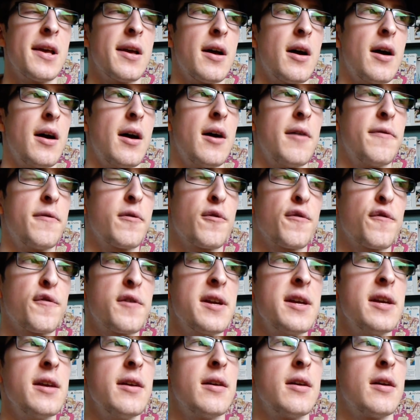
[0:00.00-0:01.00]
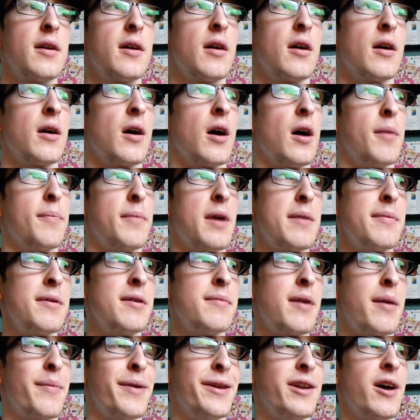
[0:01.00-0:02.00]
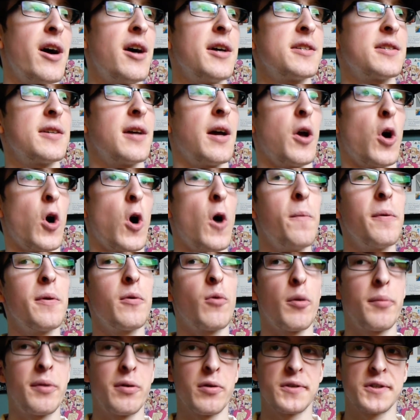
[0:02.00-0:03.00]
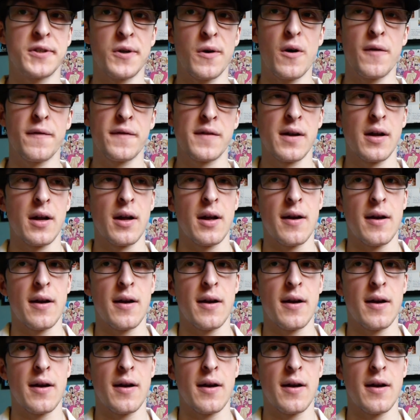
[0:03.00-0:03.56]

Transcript: for free. Maybe, maybe not. I hope it will be resolved.